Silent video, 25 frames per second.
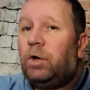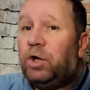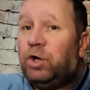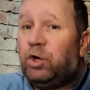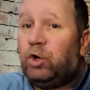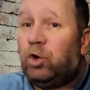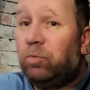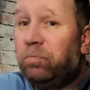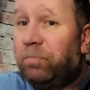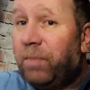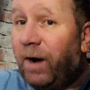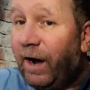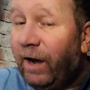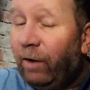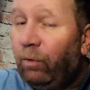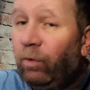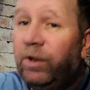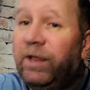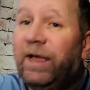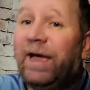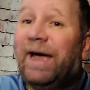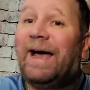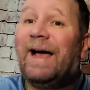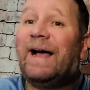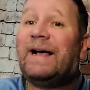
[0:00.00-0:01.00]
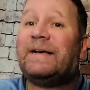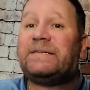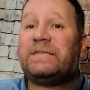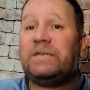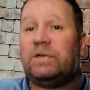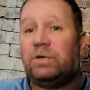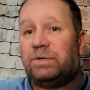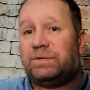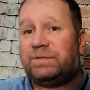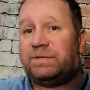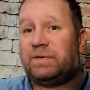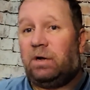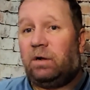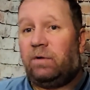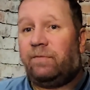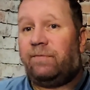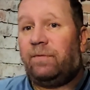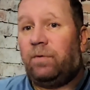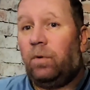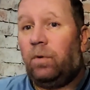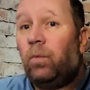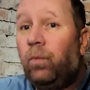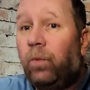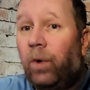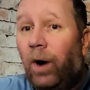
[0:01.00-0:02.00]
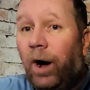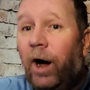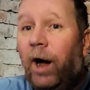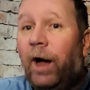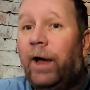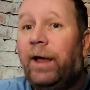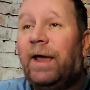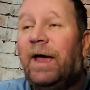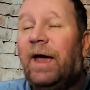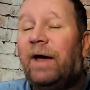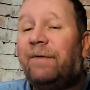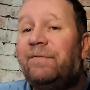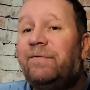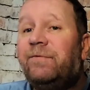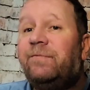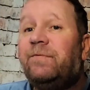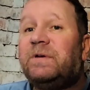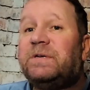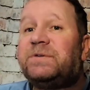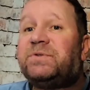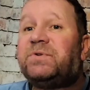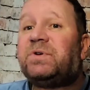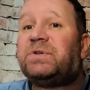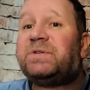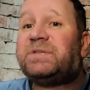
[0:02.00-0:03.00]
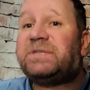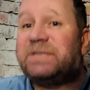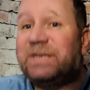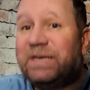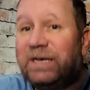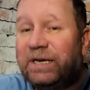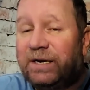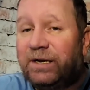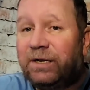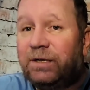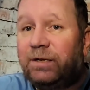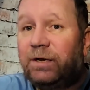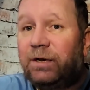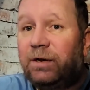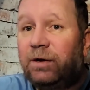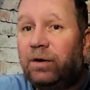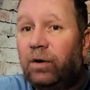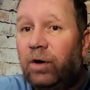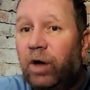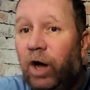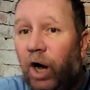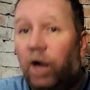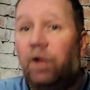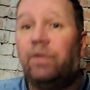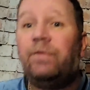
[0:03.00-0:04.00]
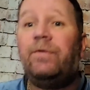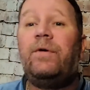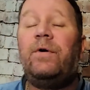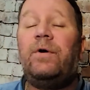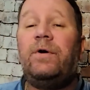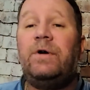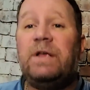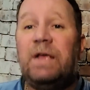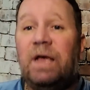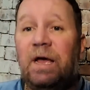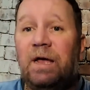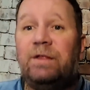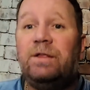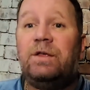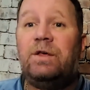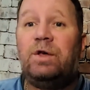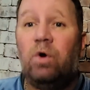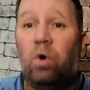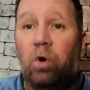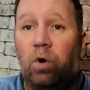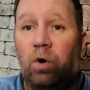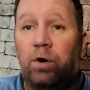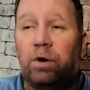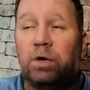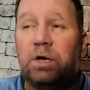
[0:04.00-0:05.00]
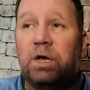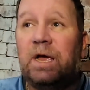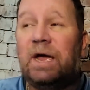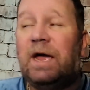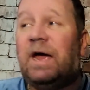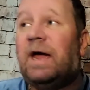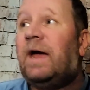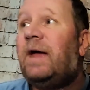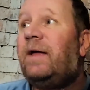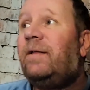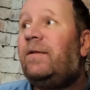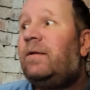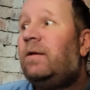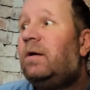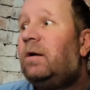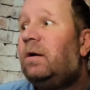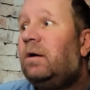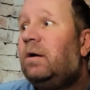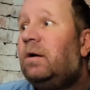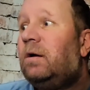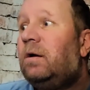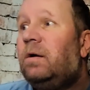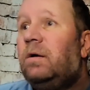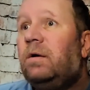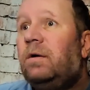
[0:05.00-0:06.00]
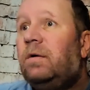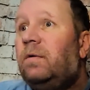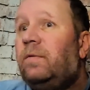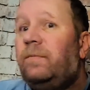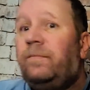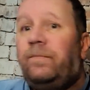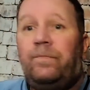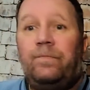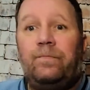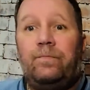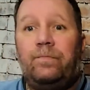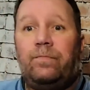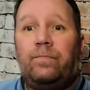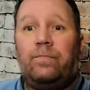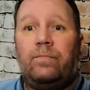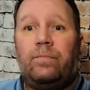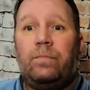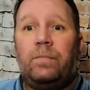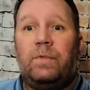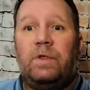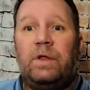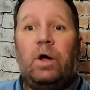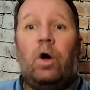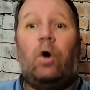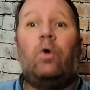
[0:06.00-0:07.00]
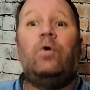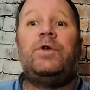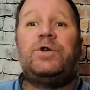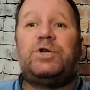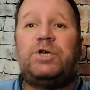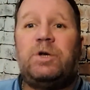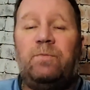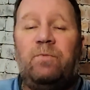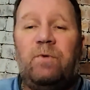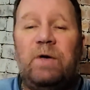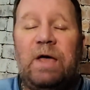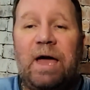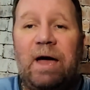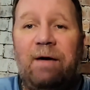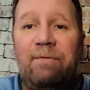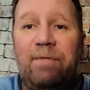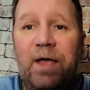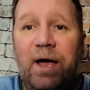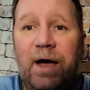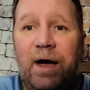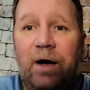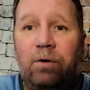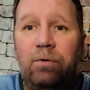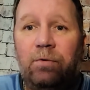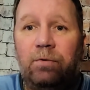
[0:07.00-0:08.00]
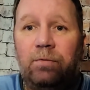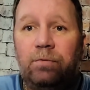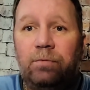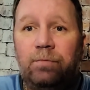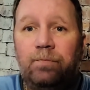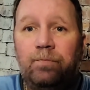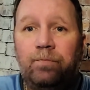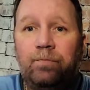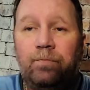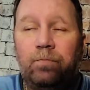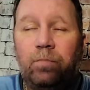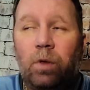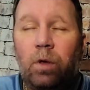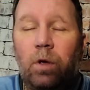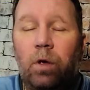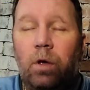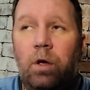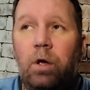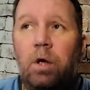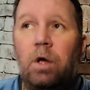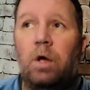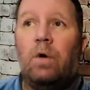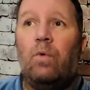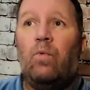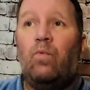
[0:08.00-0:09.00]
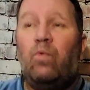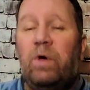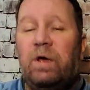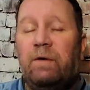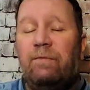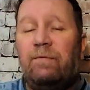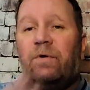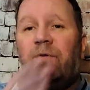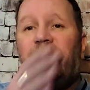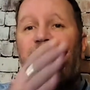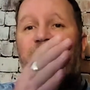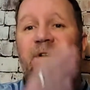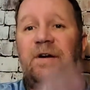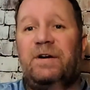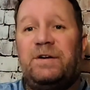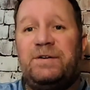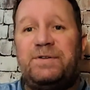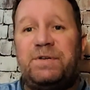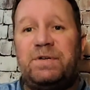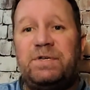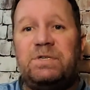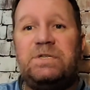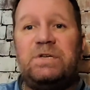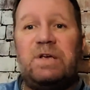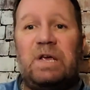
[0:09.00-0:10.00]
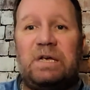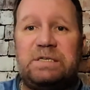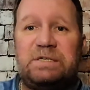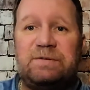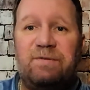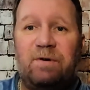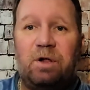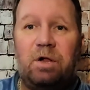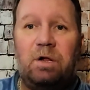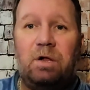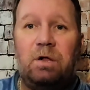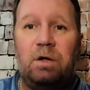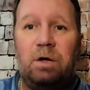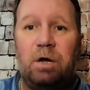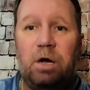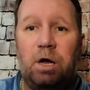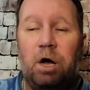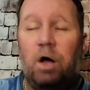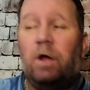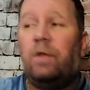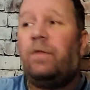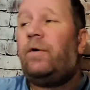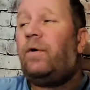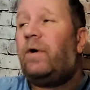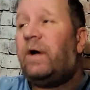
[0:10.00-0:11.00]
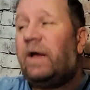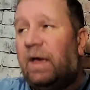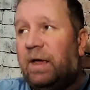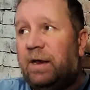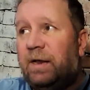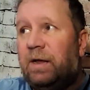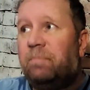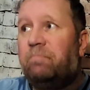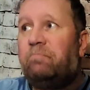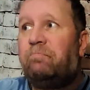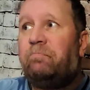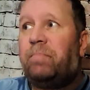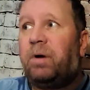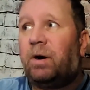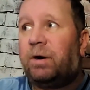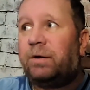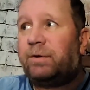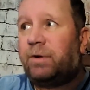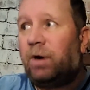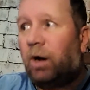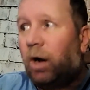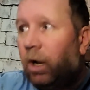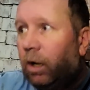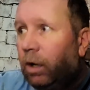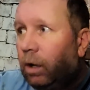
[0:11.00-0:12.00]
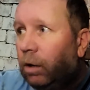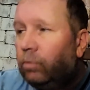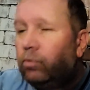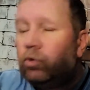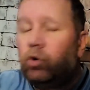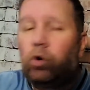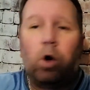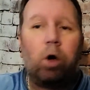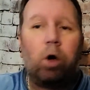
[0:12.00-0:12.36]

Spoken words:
You might want to ask yourself, why haven't we succeeded under Ed York and the ownership we have now? We were very successful under Eddie Bartolo,